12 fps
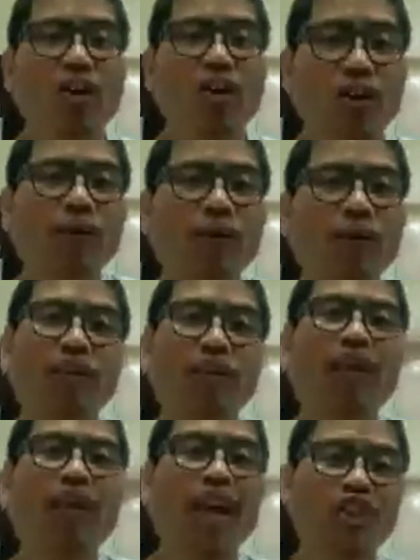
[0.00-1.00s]
or
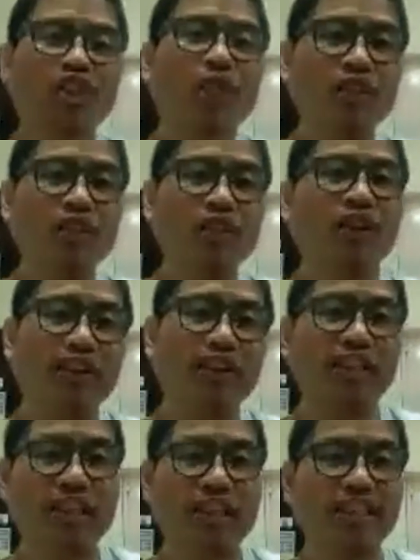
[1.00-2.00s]
the
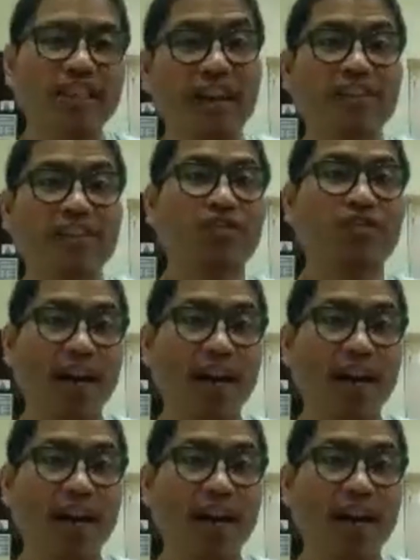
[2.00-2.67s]
cardiovascular diseases a lot,